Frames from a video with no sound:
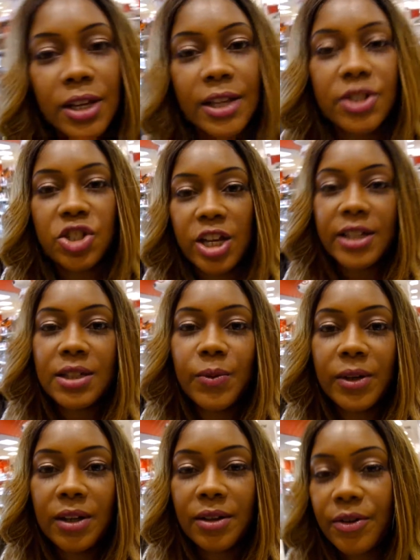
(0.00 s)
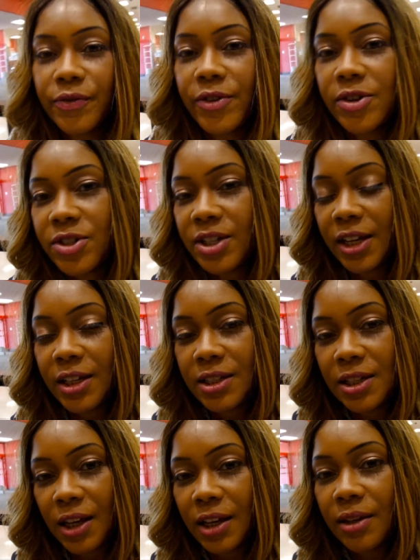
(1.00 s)
tell you guys, Jazzy went on her first date
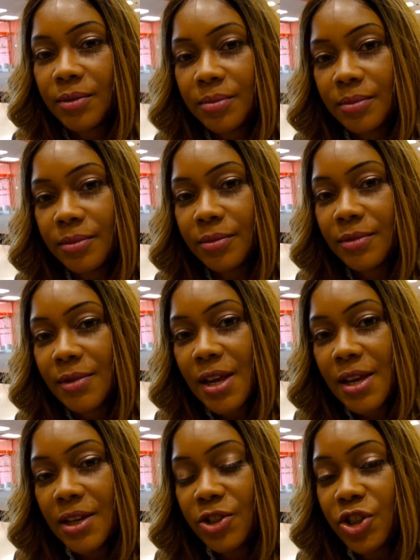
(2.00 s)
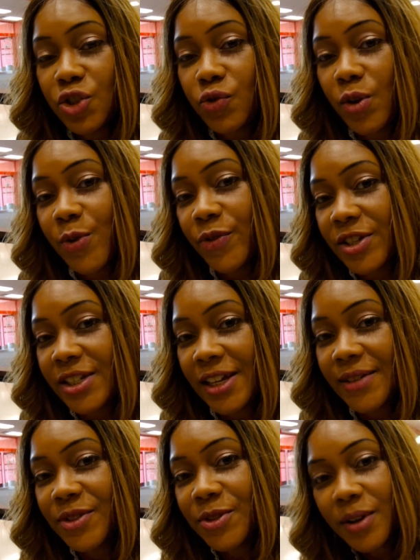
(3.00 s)
today. She drove
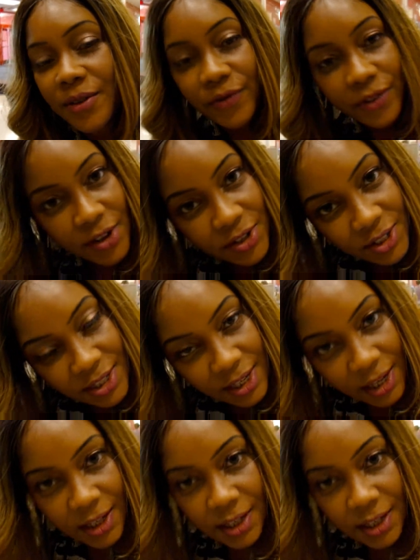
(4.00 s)
herself to her first